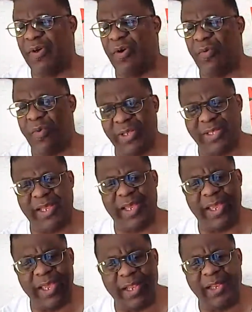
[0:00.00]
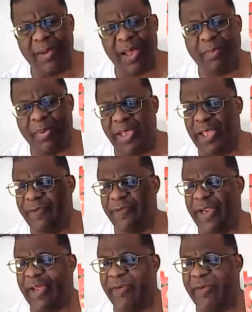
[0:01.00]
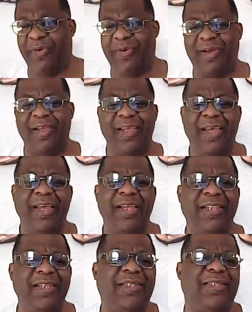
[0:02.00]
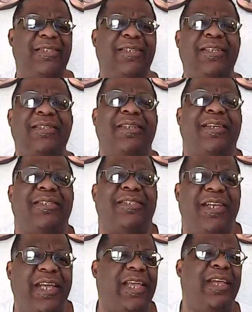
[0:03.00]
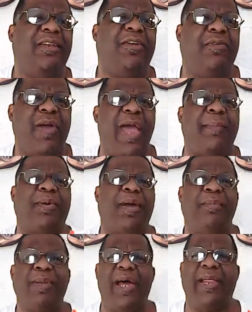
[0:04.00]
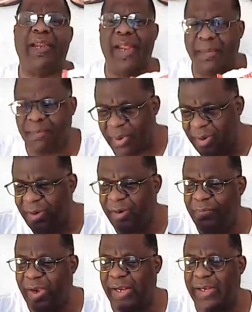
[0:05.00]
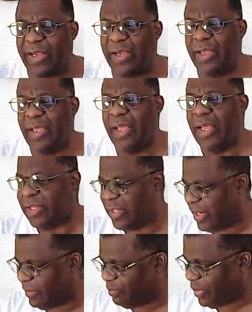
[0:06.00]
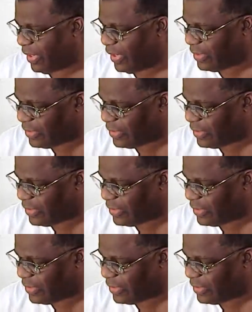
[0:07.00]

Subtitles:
go, what the hell am I paying for that for? This is just chicken crap coming out of that bird right there that I'm paying